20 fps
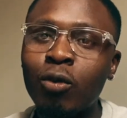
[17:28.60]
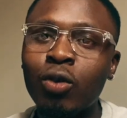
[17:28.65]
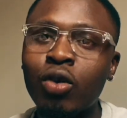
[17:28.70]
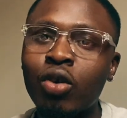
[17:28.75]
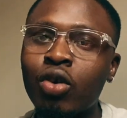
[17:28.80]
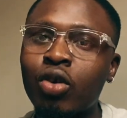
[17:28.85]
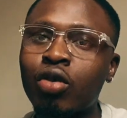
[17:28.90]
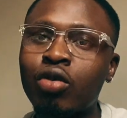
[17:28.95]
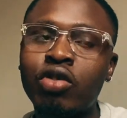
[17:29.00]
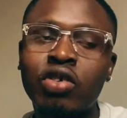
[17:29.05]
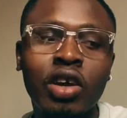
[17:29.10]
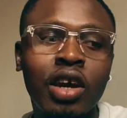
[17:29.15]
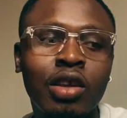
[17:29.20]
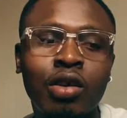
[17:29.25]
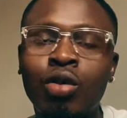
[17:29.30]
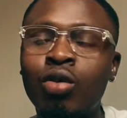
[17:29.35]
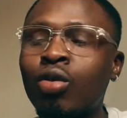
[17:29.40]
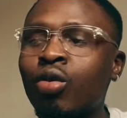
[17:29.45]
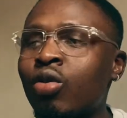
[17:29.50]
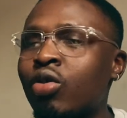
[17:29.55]
You set
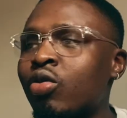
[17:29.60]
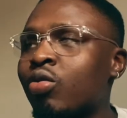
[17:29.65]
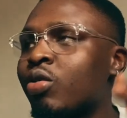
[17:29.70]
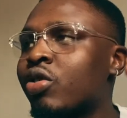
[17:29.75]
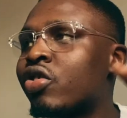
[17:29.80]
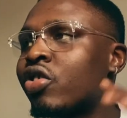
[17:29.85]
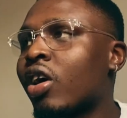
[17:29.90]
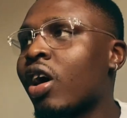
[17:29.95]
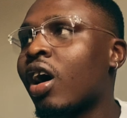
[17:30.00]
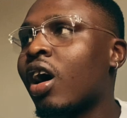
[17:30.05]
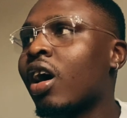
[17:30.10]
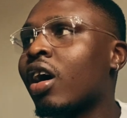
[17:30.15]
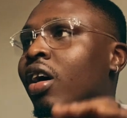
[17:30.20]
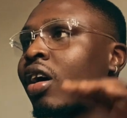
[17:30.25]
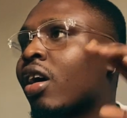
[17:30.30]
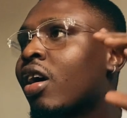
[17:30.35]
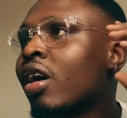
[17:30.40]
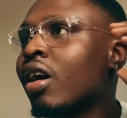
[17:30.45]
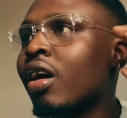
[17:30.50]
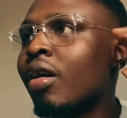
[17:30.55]
goals which are
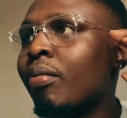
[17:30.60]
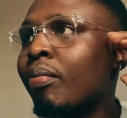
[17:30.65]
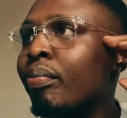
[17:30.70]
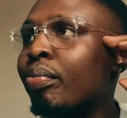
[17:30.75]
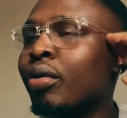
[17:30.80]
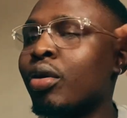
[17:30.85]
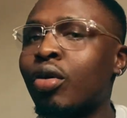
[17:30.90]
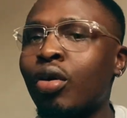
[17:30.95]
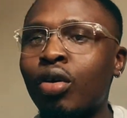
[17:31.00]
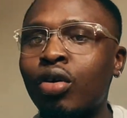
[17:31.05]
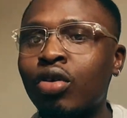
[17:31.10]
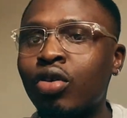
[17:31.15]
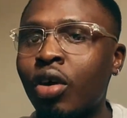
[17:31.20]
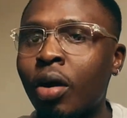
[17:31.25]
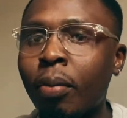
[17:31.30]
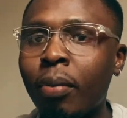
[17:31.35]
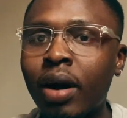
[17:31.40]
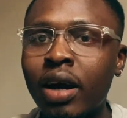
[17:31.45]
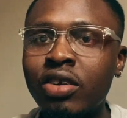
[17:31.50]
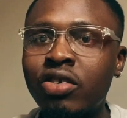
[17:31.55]
beyond your
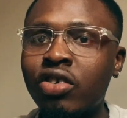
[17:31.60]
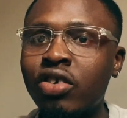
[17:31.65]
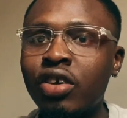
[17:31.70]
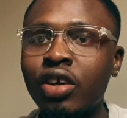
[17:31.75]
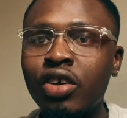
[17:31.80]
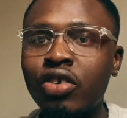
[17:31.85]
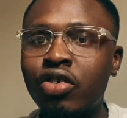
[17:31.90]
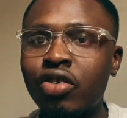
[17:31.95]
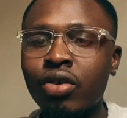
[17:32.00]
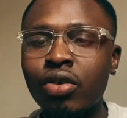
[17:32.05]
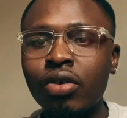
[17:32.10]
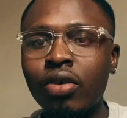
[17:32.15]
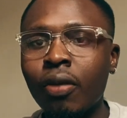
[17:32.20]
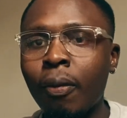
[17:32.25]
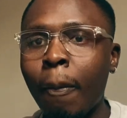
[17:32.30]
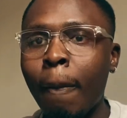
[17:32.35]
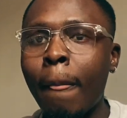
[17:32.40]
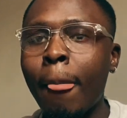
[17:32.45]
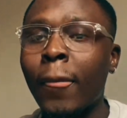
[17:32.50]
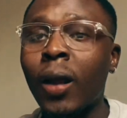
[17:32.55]
imagination.
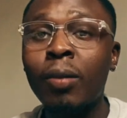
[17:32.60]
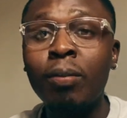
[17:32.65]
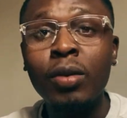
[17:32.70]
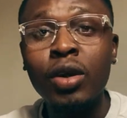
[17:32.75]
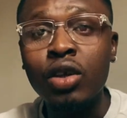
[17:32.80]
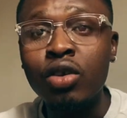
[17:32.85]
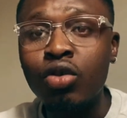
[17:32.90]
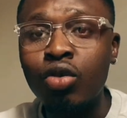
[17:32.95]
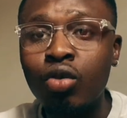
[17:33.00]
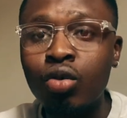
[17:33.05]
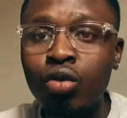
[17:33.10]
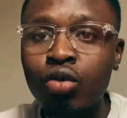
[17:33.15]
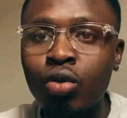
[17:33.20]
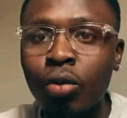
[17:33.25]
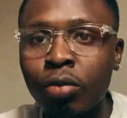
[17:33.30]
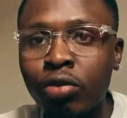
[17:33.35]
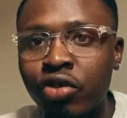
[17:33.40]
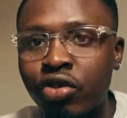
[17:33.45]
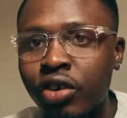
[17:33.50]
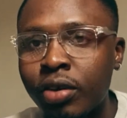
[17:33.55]
I mean, it's cool
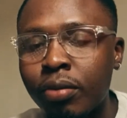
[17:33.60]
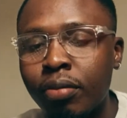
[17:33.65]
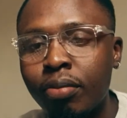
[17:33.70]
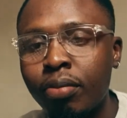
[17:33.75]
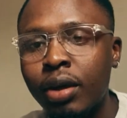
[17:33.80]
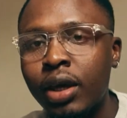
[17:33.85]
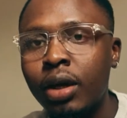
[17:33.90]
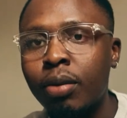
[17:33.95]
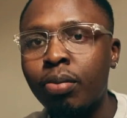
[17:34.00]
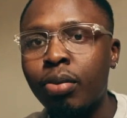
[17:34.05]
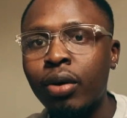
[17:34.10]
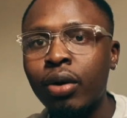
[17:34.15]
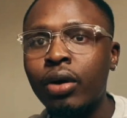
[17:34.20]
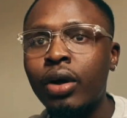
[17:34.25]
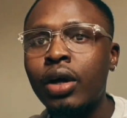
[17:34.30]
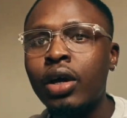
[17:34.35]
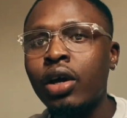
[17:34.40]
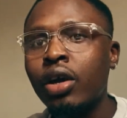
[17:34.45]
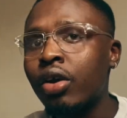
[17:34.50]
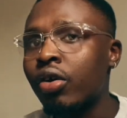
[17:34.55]
to dream big, but
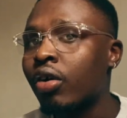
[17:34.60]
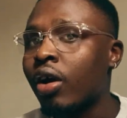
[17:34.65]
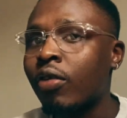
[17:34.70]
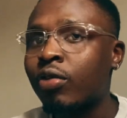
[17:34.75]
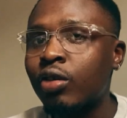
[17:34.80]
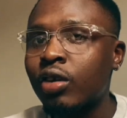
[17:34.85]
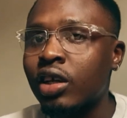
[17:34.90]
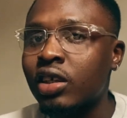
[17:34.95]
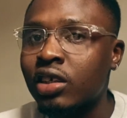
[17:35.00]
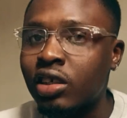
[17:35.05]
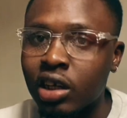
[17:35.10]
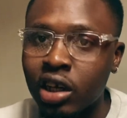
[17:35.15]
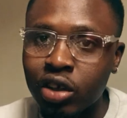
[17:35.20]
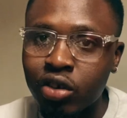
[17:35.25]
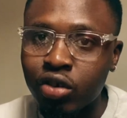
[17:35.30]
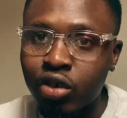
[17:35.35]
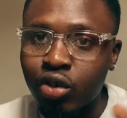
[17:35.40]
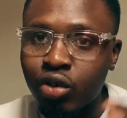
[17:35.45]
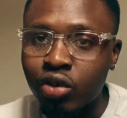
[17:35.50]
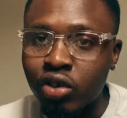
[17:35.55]
you have to understand you
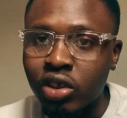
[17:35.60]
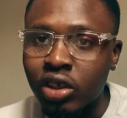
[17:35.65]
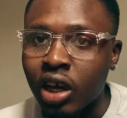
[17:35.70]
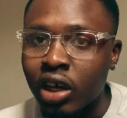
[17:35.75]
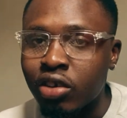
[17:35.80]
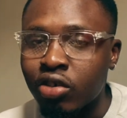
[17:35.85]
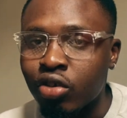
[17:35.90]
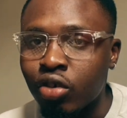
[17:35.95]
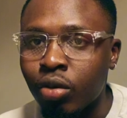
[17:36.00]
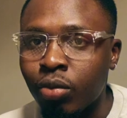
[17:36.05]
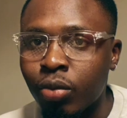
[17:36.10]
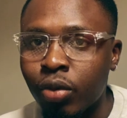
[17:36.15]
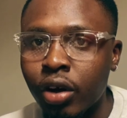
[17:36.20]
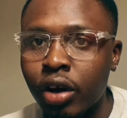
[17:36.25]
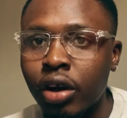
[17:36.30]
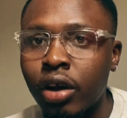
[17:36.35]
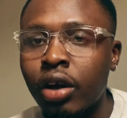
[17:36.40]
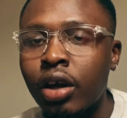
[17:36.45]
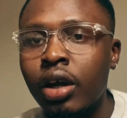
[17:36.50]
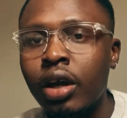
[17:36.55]
need to start
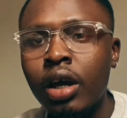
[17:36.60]
somewhere.